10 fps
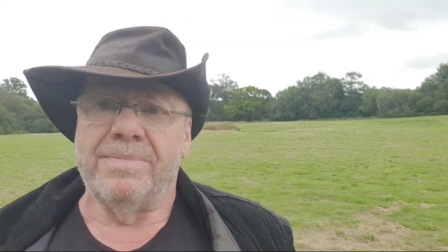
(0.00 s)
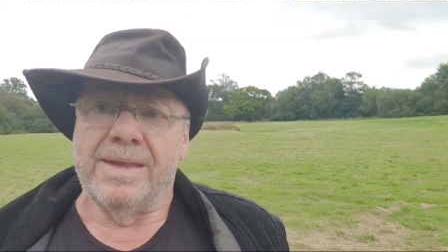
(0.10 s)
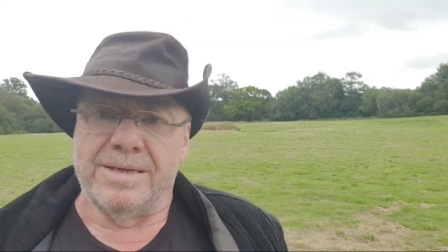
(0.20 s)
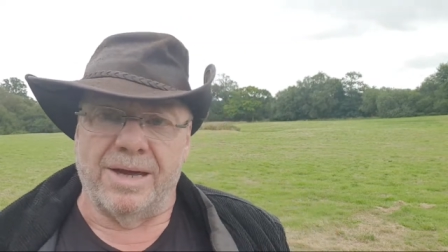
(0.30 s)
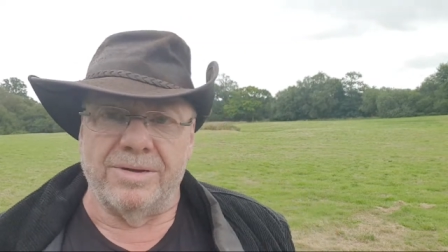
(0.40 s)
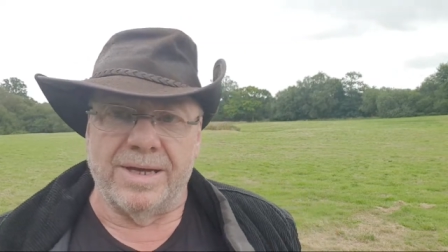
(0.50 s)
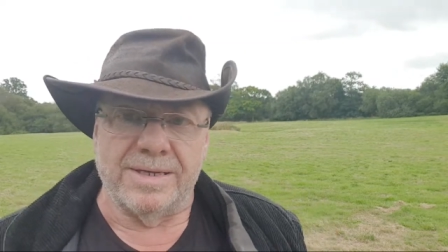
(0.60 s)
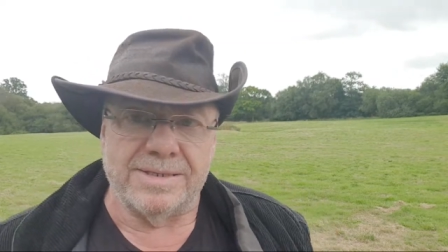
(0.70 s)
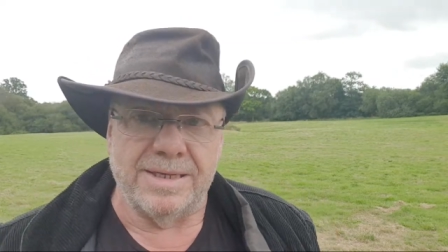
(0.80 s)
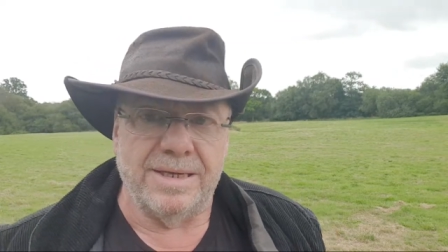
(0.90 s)
known
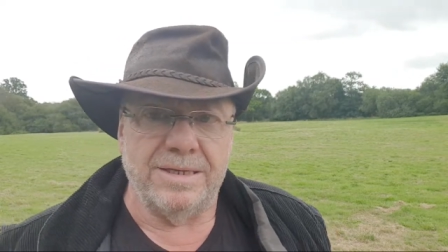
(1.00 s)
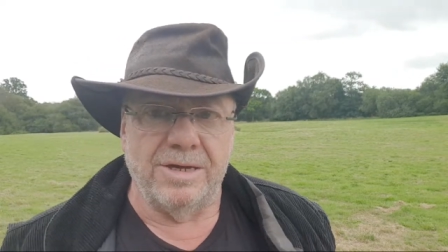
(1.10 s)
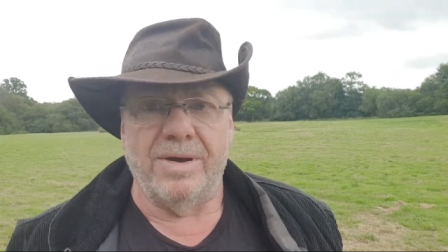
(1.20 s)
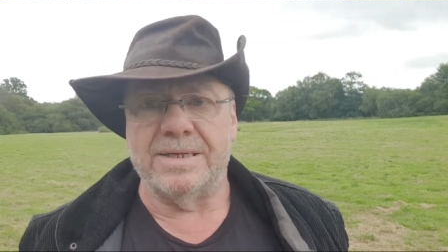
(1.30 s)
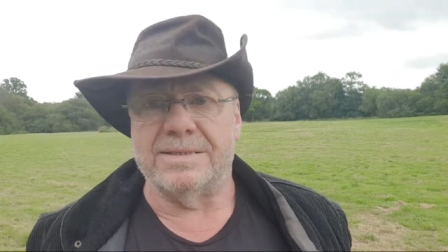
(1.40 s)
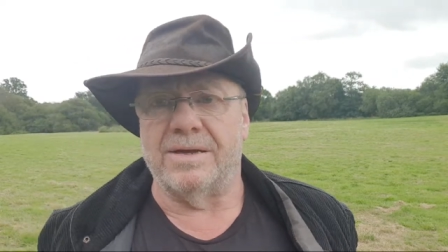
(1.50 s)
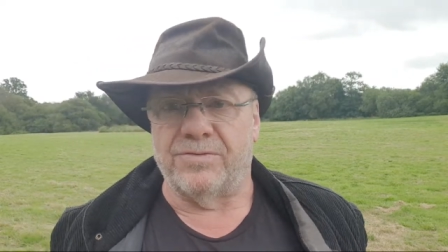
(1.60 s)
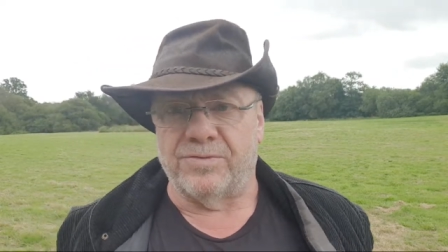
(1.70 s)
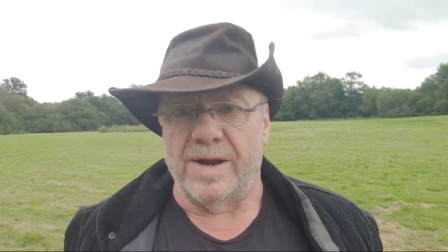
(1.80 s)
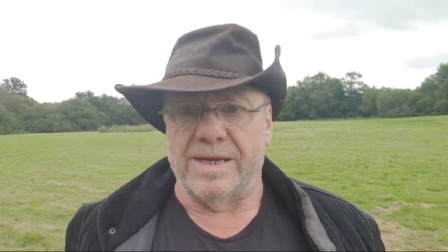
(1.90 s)
as the US
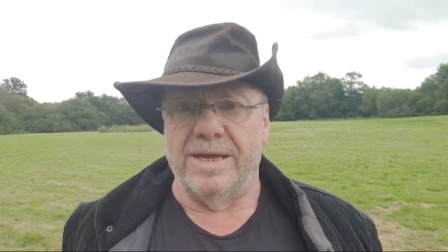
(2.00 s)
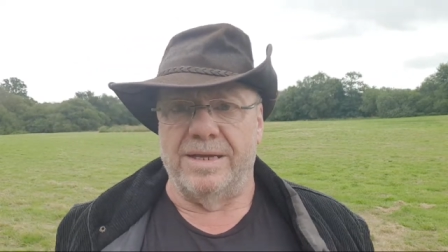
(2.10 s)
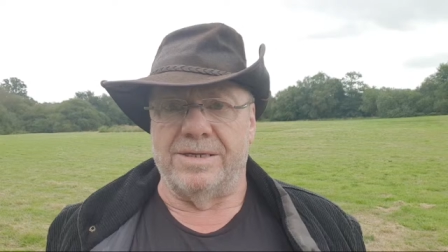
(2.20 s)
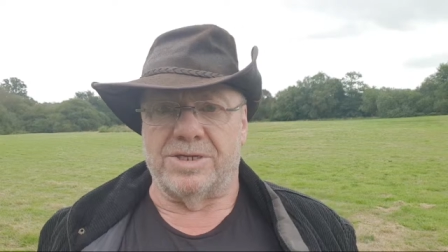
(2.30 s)
fracking